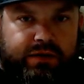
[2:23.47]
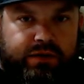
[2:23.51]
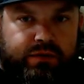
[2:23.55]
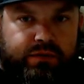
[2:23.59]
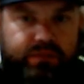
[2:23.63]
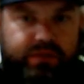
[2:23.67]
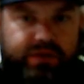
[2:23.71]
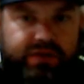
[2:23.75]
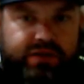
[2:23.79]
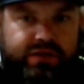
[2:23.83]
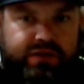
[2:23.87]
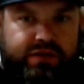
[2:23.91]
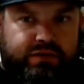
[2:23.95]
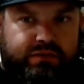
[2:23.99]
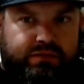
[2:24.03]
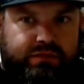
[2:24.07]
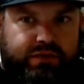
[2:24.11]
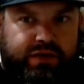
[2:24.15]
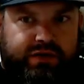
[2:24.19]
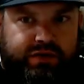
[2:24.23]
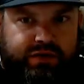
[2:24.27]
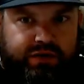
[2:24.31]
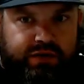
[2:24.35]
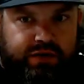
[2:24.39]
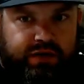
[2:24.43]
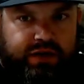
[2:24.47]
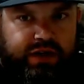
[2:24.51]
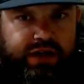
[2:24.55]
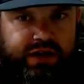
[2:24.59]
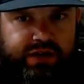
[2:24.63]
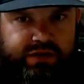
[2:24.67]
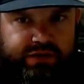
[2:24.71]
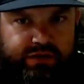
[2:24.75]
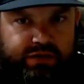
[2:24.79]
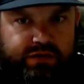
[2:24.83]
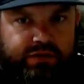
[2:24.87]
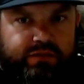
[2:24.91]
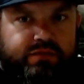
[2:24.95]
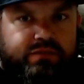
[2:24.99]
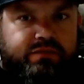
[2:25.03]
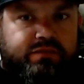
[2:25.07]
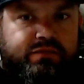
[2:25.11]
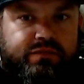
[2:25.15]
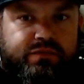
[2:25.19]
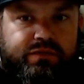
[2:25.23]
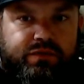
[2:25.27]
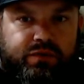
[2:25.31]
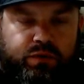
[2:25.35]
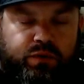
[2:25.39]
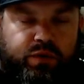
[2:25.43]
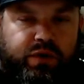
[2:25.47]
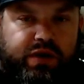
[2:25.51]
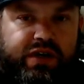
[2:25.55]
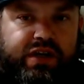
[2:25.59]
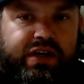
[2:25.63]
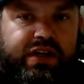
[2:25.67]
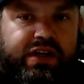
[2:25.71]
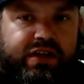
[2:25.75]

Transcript: which is a good laser for what it